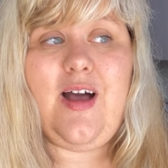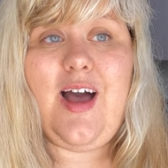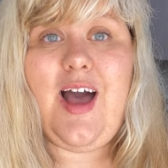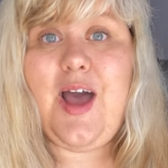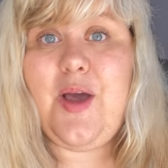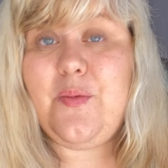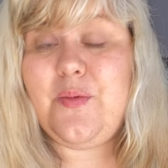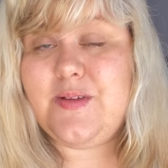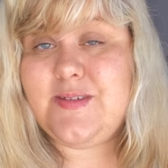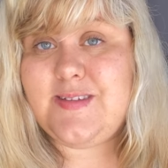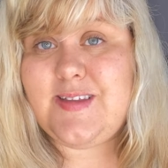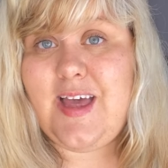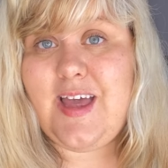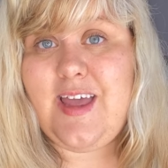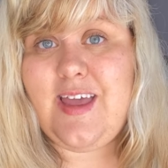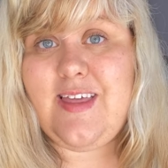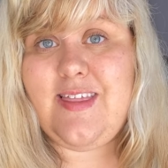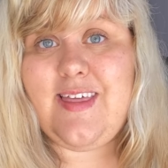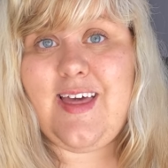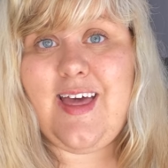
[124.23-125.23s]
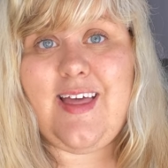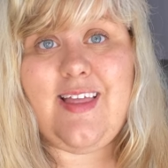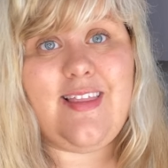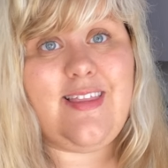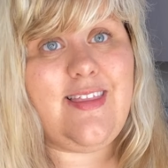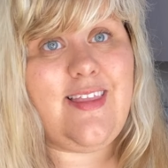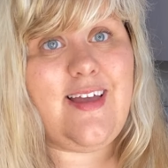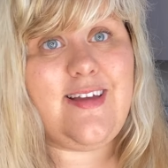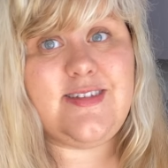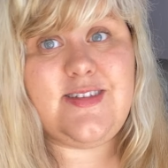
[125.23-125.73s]
I will say
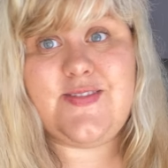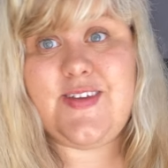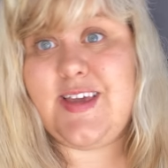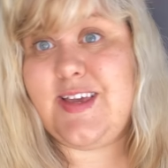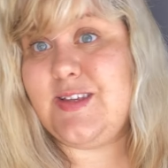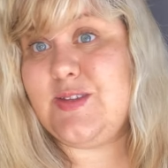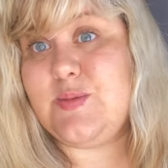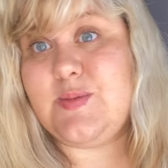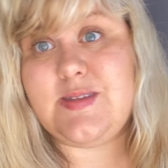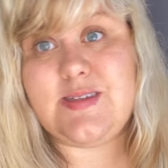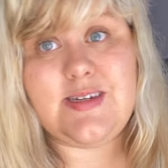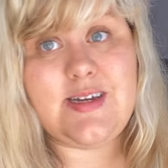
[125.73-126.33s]
that Las Vegas was